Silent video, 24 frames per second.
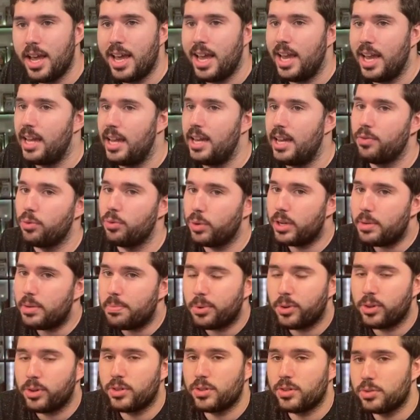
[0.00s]
and if
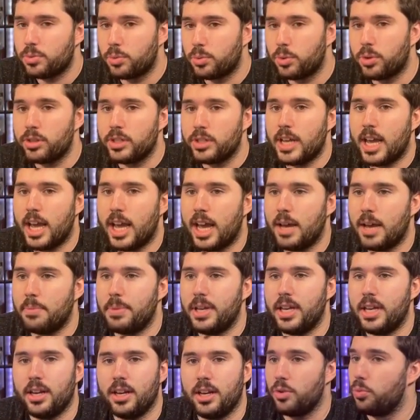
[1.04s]
reprints weren't to
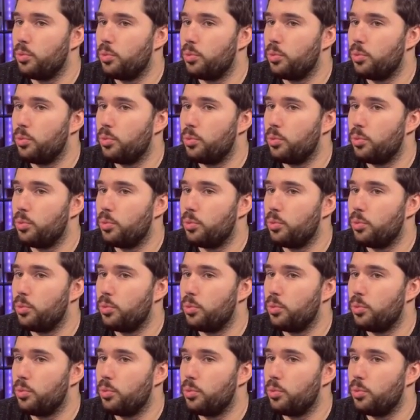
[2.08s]
happen,